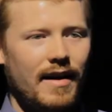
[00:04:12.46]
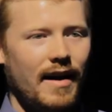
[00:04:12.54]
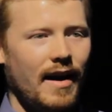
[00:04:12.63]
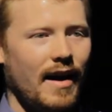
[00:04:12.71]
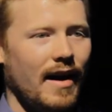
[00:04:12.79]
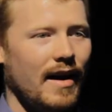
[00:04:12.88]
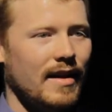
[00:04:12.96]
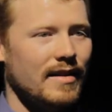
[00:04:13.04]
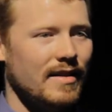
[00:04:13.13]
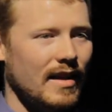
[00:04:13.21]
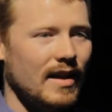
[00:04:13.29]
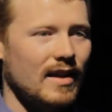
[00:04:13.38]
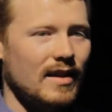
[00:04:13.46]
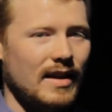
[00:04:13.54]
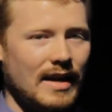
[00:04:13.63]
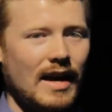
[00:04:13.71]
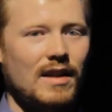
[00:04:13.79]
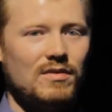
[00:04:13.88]
And then it
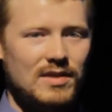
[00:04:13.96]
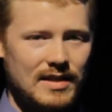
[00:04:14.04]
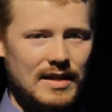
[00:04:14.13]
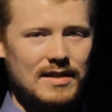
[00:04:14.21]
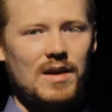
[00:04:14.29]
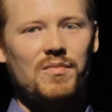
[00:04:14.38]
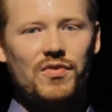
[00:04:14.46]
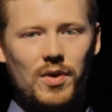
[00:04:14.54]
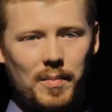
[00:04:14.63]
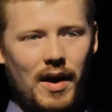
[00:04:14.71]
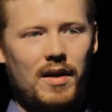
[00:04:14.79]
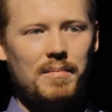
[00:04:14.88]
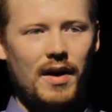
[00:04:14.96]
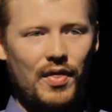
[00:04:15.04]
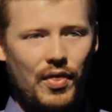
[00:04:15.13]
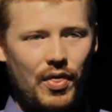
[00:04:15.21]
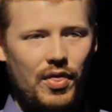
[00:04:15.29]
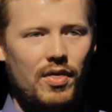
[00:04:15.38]
again stays up for about a
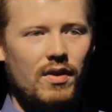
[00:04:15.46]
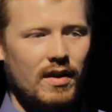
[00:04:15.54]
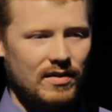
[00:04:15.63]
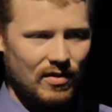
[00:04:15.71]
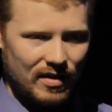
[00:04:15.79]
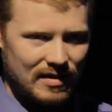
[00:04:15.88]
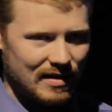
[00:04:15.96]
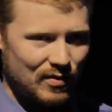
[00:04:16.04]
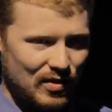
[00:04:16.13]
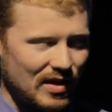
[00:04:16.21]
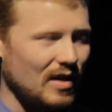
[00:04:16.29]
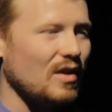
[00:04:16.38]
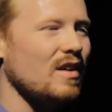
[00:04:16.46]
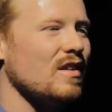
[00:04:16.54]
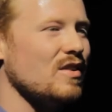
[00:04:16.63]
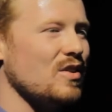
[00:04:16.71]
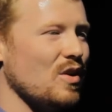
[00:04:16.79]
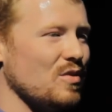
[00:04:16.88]
month, as long as everything
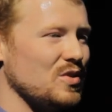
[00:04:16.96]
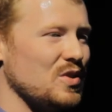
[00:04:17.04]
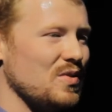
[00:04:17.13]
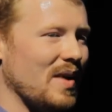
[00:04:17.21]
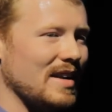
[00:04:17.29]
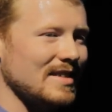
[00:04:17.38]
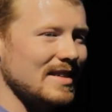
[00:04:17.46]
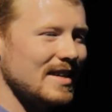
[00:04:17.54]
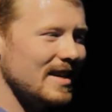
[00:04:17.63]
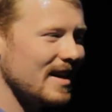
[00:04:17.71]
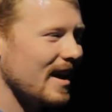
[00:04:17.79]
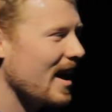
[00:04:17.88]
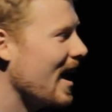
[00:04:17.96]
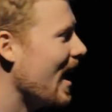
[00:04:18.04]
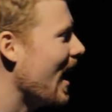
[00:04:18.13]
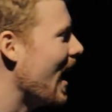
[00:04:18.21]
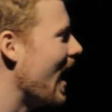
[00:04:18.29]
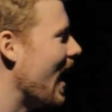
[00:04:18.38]
goes correctly.
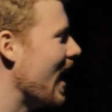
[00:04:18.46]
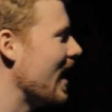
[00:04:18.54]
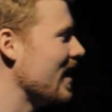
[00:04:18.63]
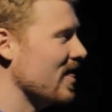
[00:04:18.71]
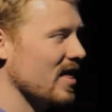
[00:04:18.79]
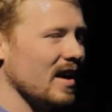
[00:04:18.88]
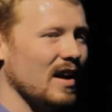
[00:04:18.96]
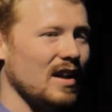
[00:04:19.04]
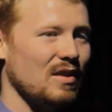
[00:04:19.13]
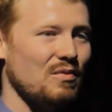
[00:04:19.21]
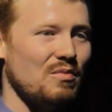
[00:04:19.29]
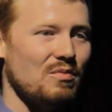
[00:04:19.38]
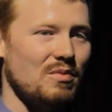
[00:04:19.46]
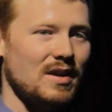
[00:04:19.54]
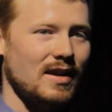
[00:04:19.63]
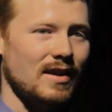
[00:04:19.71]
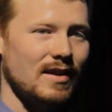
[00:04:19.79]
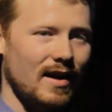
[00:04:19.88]
And then
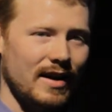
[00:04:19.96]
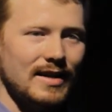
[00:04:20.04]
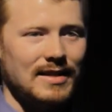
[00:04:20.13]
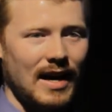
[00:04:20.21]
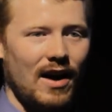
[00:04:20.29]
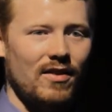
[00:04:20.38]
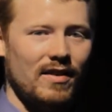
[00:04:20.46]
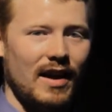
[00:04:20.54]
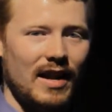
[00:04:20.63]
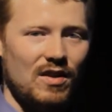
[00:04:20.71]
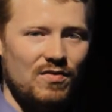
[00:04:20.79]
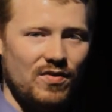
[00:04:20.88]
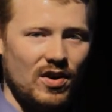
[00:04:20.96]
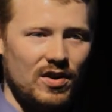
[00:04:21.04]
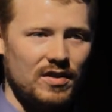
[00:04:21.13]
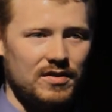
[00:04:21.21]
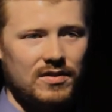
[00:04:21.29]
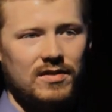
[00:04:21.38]
we cut it down and it
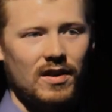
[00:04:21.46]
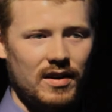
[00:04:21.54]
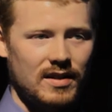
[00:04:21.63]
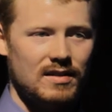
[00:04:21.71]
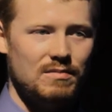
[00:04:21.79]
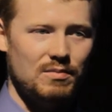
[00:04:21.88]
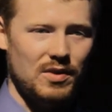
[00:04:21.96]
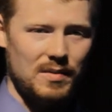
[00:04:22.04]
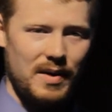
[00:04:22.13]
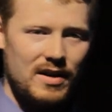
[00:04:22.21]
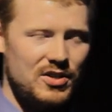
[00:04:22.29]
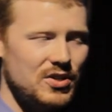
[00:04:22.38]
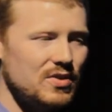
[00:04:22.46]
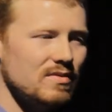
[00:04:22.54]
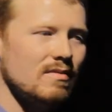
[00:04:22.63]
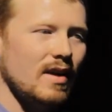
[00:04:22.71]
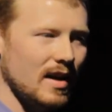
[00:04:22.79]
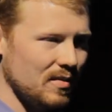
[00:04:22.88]
falls on it with a
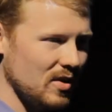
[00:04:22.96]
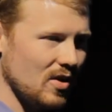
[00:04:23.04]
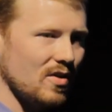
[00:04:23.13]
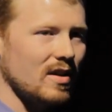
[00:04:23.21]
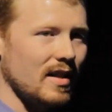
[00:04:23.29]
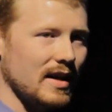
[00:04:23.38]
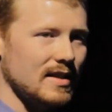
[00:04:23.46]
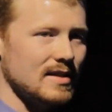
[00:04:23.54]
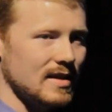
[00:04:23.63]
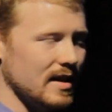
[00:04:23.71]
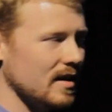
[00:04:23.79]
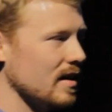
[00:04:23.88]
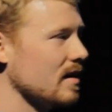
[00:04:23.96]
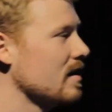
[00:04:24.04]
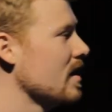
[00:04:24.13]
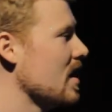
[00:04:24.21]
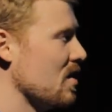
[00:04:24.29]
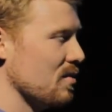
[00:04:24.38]
parachute, and then we go collect the data.
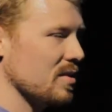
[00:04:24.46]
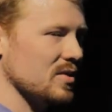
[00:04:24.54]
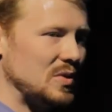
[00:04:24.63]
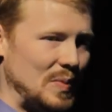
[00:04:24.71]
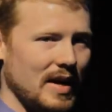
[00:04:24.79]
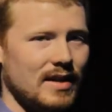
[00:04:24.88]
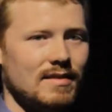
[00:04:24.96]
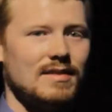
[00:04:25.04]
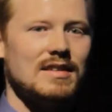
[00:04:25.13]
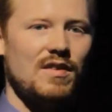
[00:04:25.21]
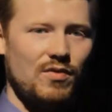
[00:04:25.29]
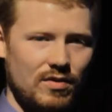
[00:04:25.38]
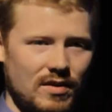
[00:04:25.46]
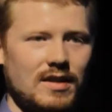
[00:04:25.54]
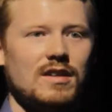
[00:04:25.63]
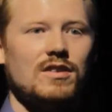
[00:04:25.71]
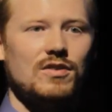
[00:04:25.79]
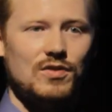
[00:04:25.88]
We'll spend several
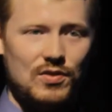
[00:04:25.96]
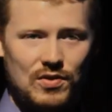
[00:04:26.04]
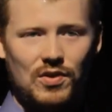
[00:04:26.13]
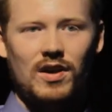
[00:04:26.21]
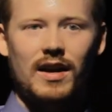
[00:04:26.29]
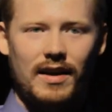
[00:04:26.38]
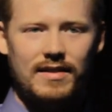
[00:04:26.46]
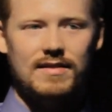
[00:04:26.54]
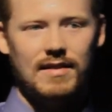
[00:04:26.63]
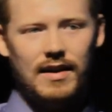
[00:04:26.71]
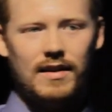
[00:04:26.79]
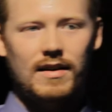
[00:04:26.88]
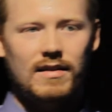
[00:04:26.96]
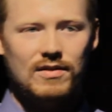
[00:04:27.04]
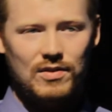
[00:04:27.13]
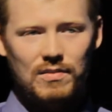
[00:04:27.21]
years looking at the data,